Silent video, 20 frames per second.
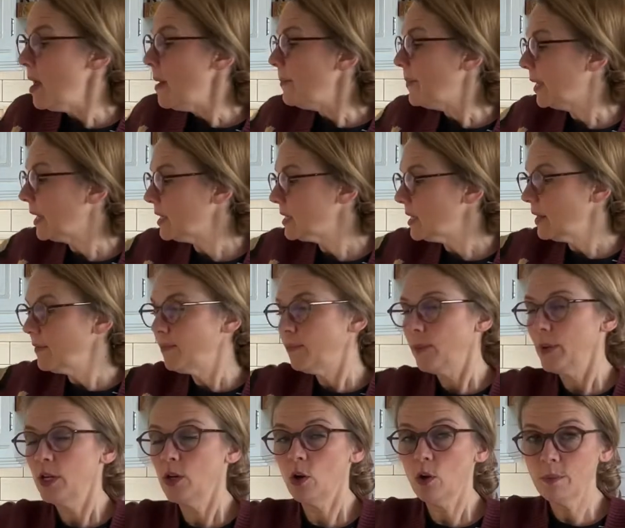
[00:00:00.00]
because if
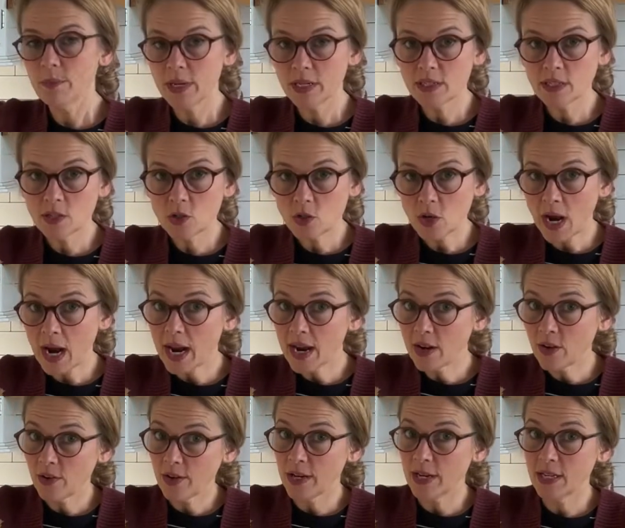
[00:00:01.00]
we don't mix the dry
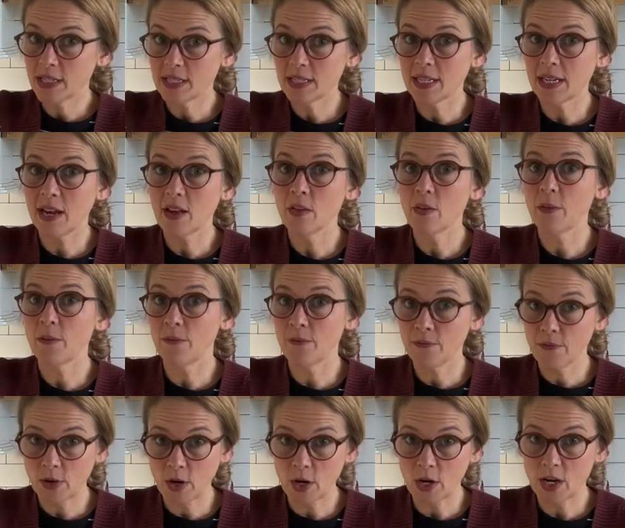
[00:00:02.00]
ingredients together
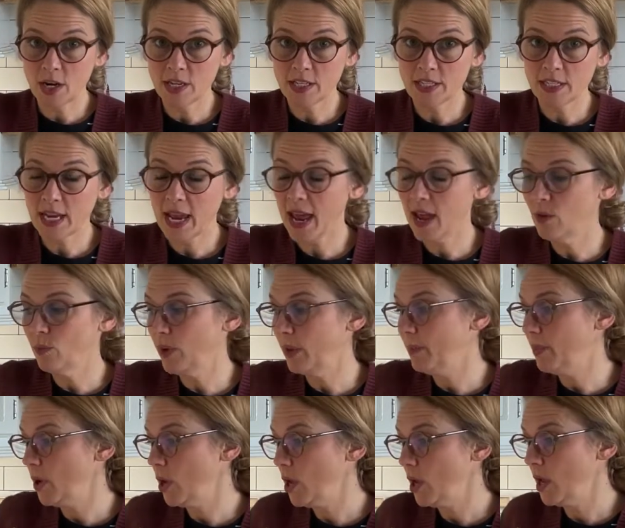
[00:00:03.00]
first and
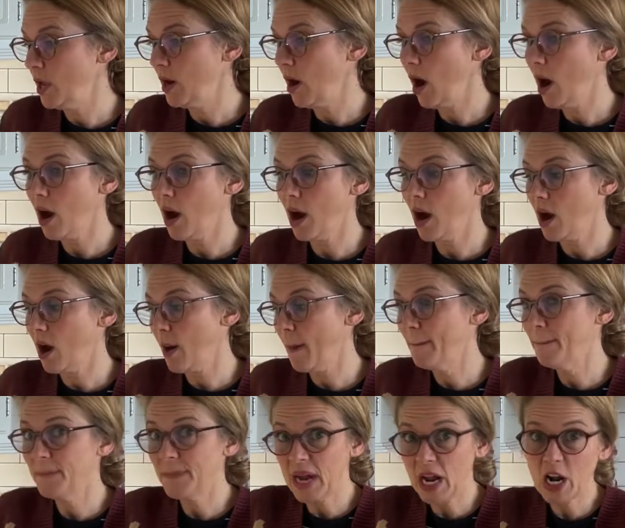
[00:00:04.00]
we put
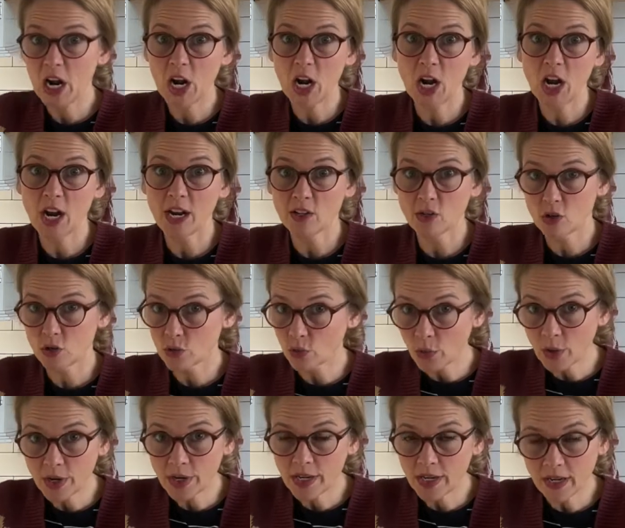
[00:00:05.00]
our butter and
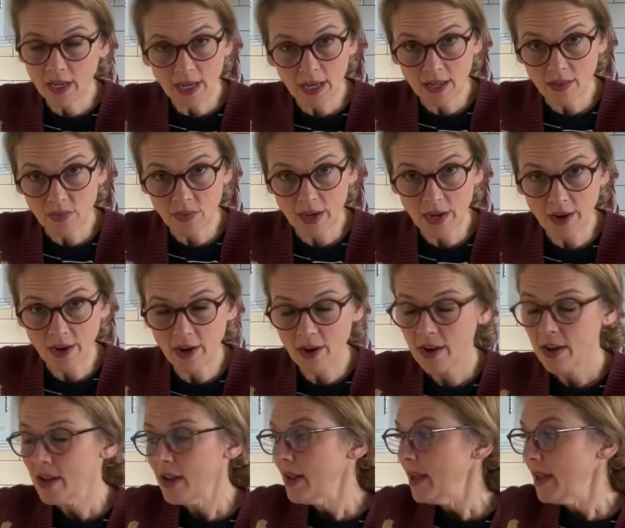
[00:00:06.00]
shortening in there,